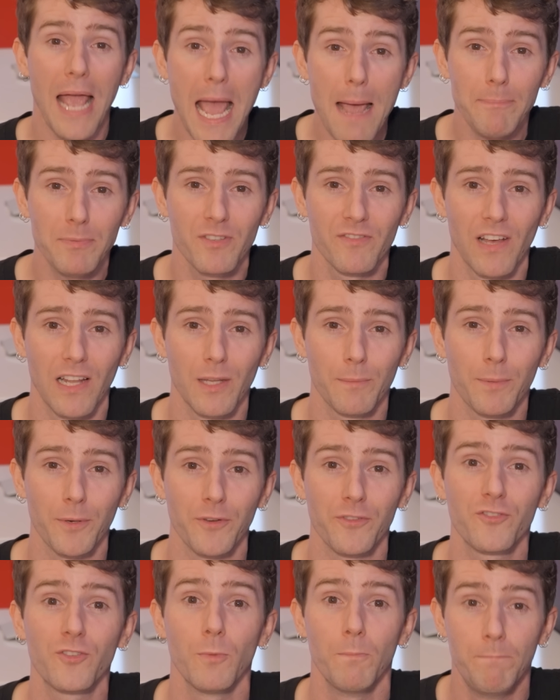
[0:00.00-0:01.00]
app
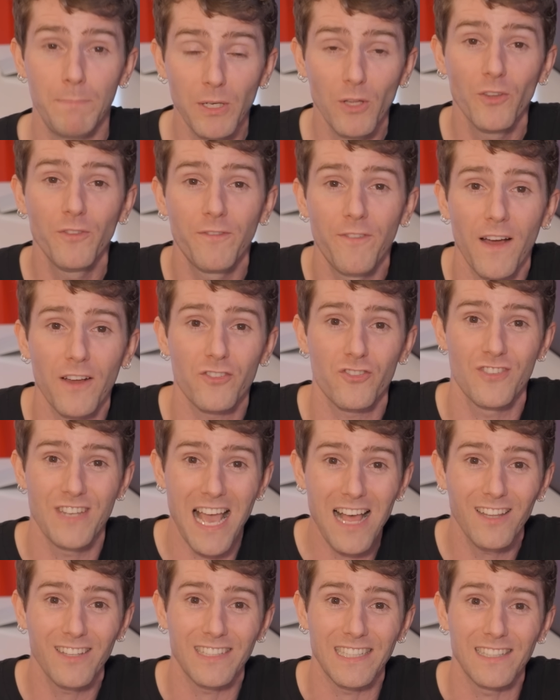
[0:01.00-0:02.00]
developers to build
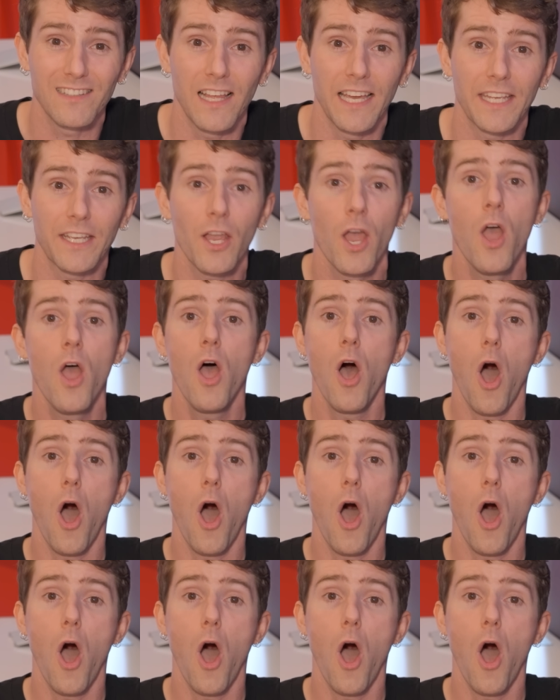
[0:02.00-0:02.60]
functionality like